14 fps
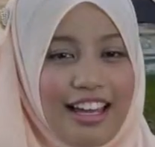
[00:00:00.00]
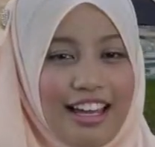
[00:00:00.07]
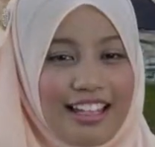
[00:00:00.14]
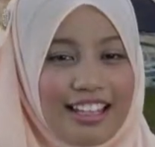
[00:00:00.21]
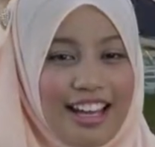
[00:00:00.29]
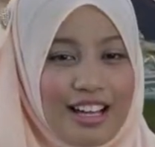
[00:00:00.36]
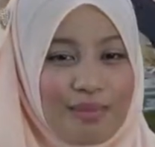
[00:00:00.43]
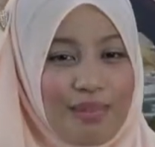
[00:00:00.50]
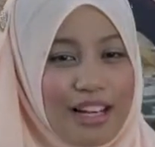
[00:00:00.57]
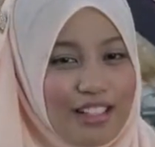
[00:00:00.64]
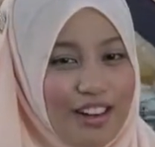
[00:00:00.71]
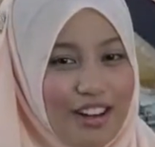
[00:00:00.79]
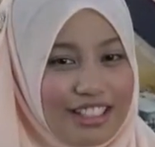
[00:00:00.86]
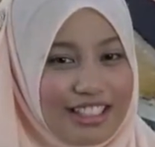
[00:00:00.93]
And last
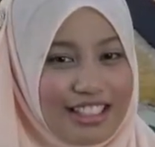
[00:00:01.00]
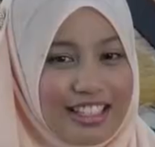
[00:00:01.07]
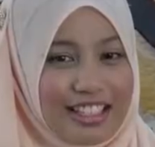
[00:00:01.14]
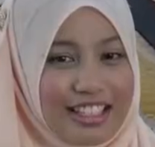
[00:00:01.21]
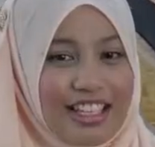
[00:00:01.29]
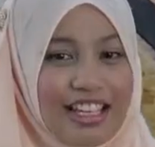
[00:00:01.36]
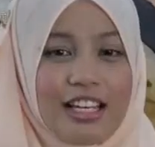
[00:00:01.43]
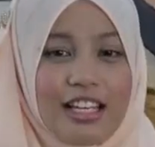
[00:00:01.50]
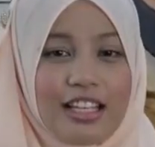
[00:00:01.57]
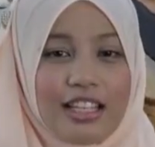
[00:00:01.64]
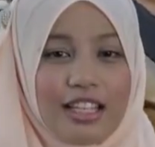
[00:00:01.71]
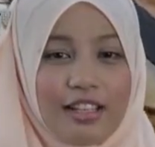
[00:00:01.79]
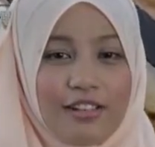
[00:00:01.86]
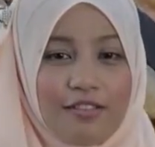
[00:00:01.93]
but not least,
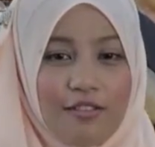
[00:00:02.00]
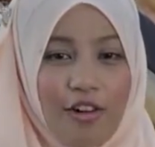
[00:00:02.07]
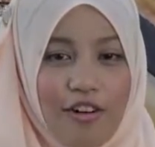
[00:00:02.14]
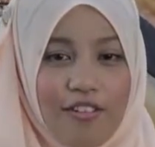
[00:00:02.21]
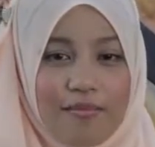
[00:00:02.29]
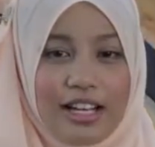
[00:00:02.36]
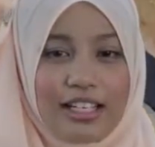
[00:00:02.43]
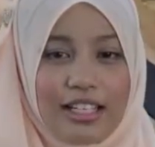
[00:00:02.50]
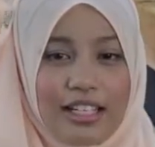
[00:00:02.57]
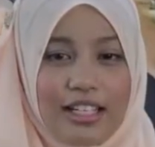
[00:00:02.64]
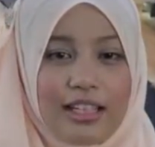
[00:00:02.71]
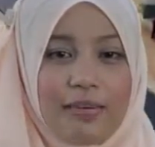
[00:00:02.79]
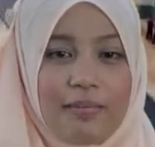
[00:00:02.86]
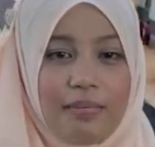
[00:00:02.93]
the involvement
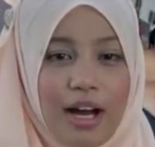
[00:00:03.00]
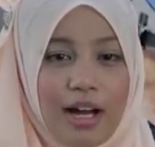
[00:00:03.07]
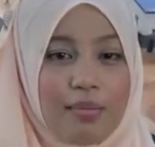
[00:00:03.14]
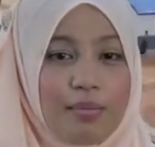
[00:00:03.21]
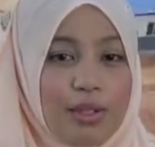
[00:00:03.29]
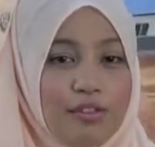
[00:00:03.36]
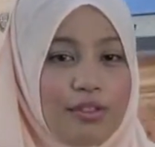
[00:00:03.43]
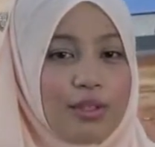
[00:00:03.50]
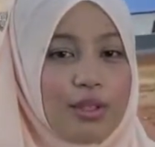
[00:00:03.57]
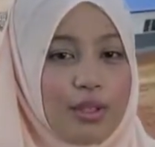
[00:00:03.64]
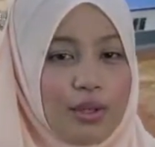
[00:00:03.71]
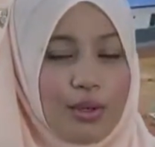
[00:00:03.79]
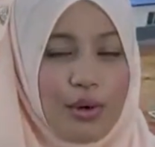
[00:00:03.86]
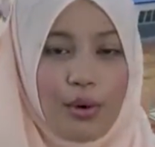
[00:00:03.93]
in the My Beautiful
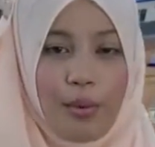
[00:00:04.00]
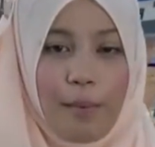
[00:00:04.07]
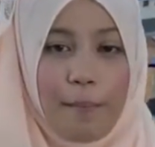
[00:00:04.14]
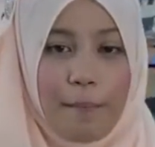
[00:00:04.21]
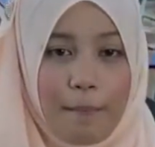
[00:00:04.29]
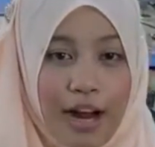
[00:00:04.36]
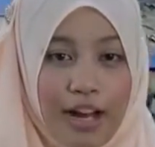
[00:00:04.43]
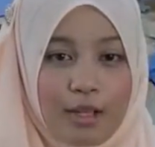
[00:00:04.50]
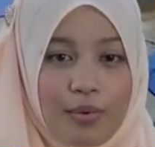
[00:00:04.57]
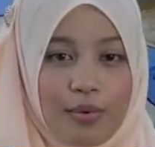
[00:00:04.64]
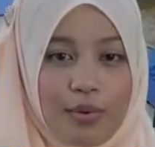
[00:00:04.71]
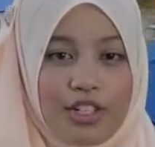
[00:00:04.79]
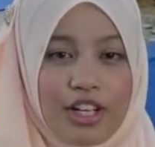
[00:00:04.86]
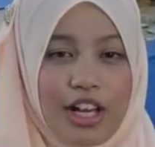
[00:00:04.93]
New Home pilot
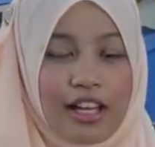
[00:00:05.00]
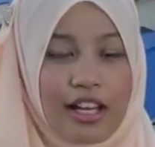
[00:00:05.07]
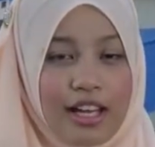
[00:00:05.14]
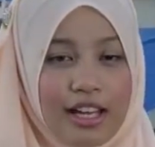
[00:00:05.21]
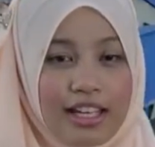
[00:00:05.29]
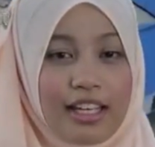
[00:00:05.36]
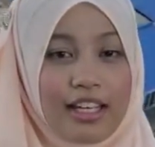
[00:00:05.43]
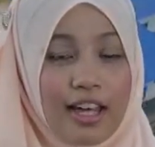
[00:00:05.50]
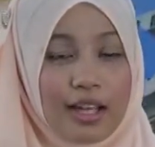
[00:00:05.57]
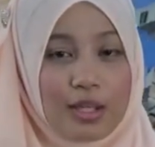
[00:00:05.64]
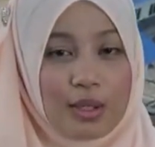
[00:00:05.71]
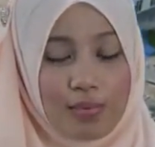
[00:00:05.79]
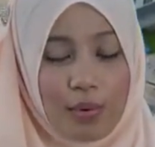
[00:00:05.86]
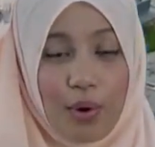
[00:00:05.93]
project can
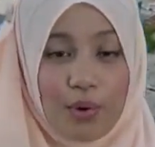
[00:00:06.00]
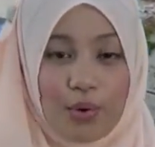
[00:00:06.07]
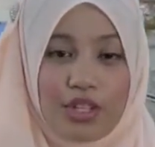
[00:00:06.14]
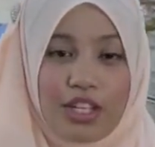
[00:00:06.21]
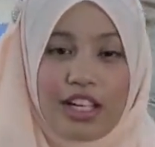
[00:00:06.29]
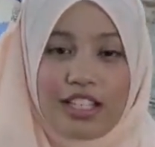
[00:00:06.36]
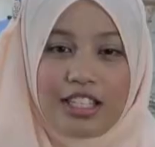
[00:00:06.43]
expose